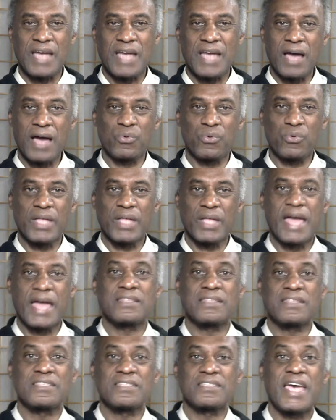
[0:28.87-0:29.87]
I will
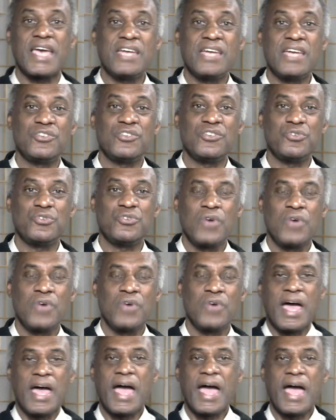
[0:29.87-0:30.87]
entertain you,
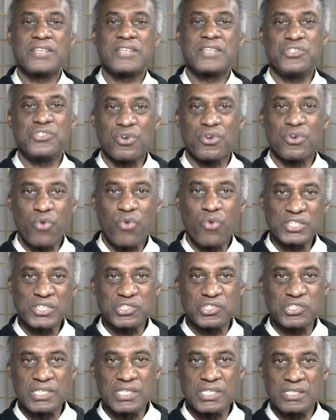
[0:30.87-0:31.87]
answer your
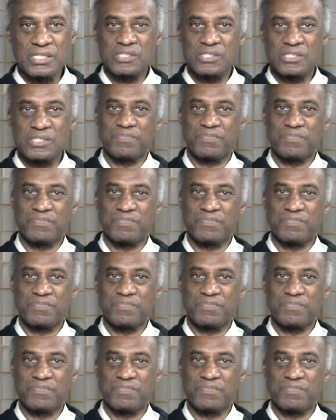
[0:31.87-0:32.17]
questions,